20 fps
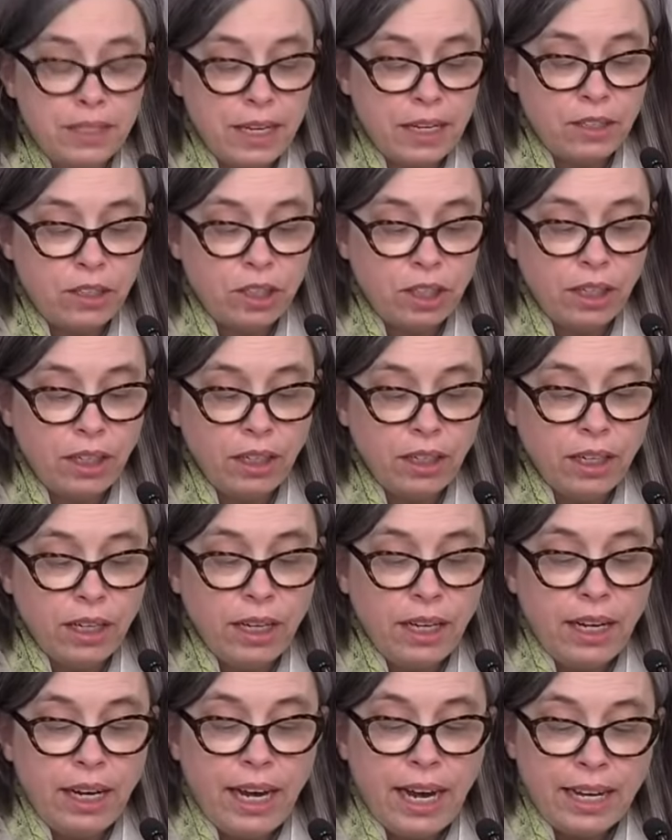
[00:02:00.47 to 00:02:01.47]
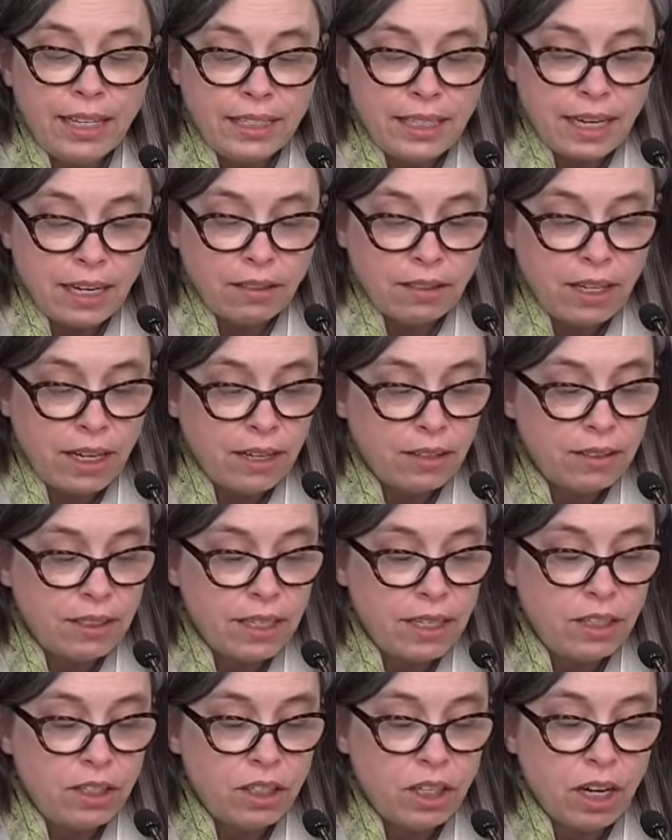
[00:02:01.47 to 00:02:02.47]
Placentia and downtown
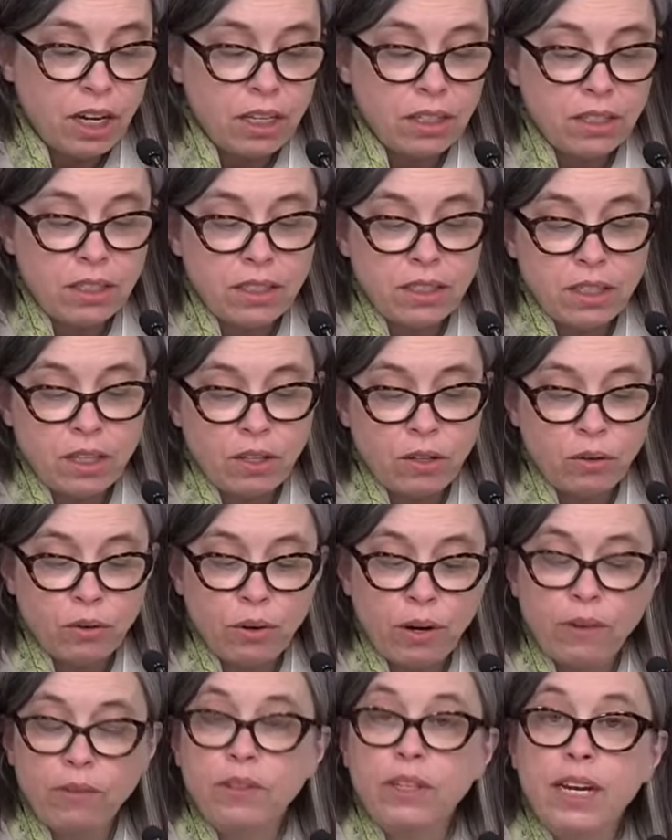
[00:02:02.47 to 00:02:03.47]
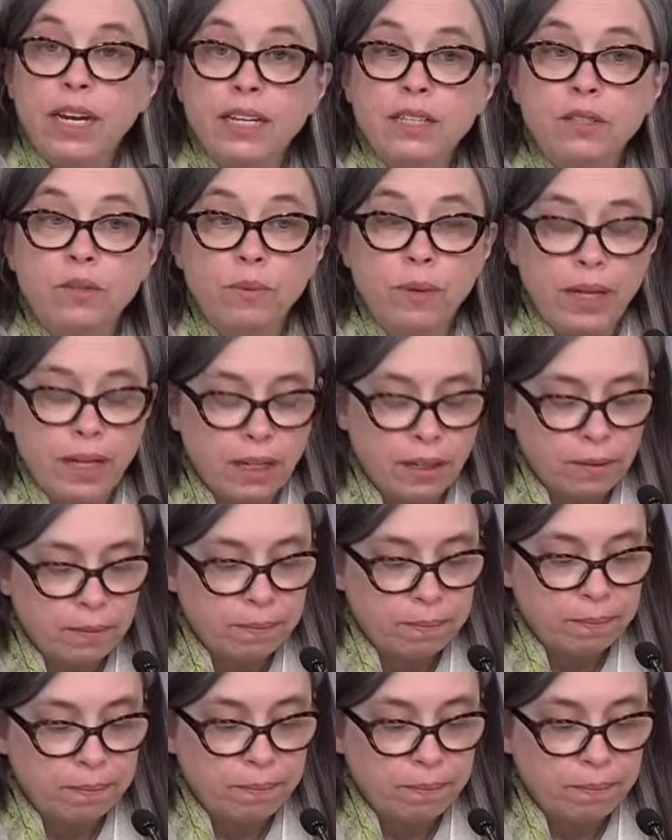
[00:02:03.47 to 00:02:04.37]
St. John's throughout the next week.